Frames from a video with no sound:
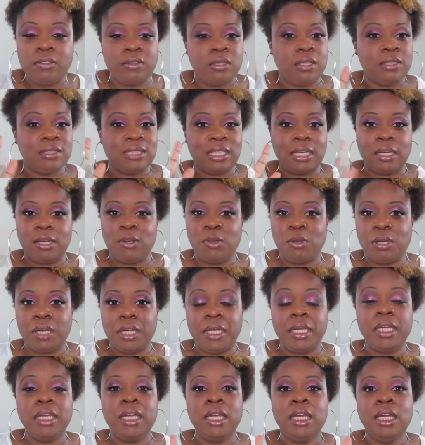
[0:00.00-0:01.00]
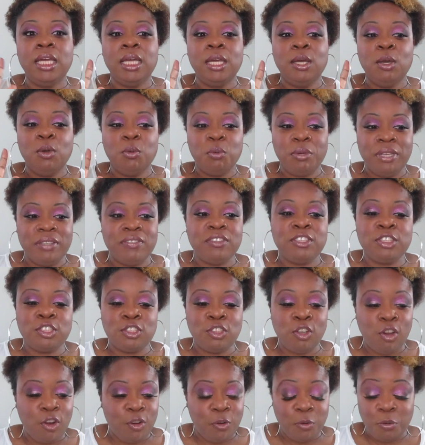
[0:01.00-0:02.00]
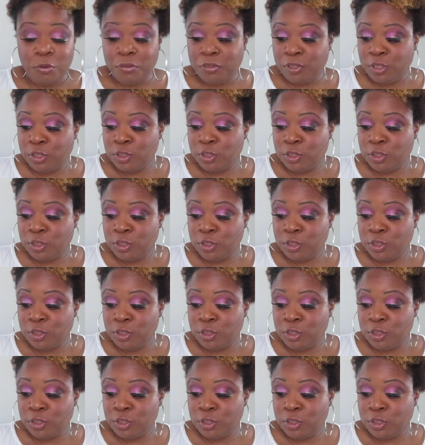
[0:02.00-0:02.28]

So I was like, okay, we have to start over.